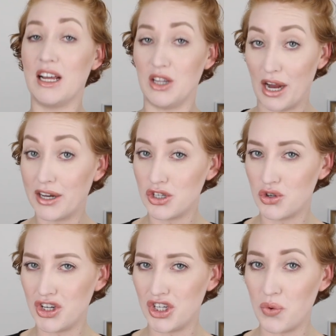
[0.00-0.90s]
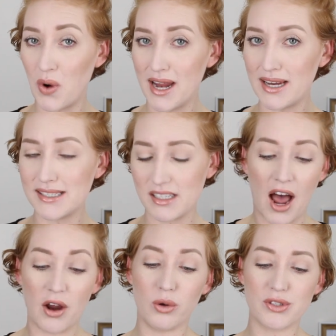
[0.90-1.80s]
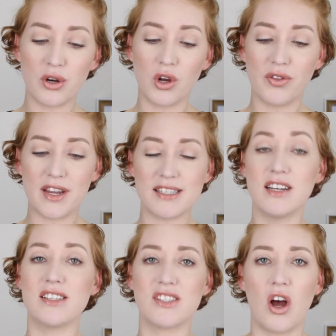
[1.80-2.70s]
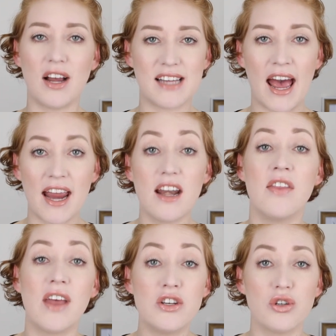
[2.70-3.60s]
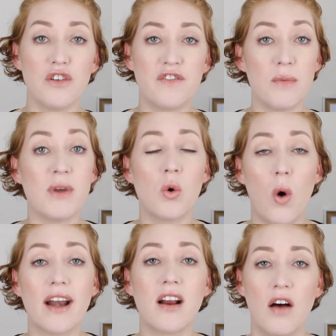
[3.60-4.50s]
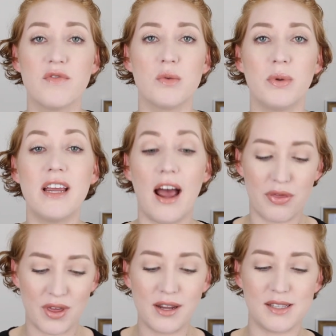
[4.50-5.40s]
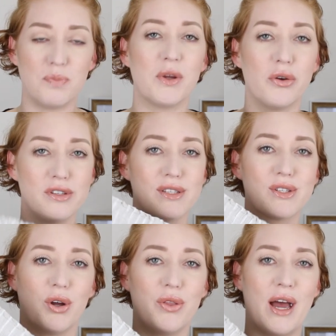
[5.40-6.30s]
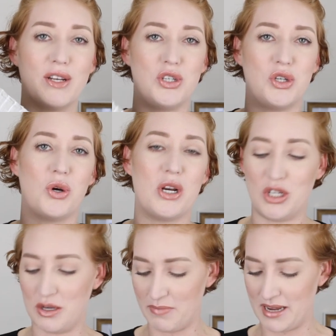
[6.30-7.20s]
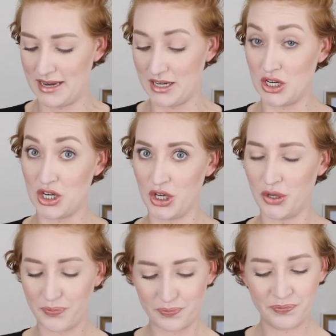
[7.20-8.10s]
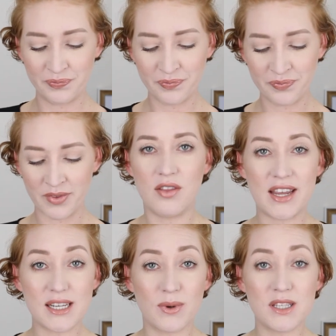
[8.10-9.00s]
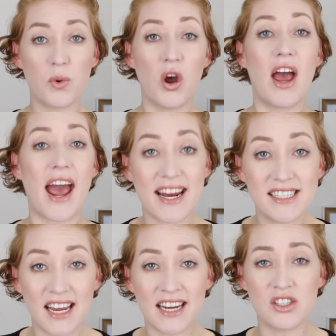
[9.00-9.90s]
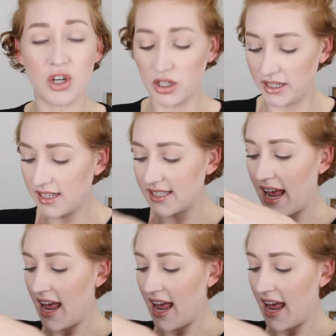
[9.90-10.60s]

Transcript: I like a stretchy waist. I also got these in a size eight and they do fit me quite comfortably. I think it's because it's got that stretchy band, you know? These ones were eighteen dollars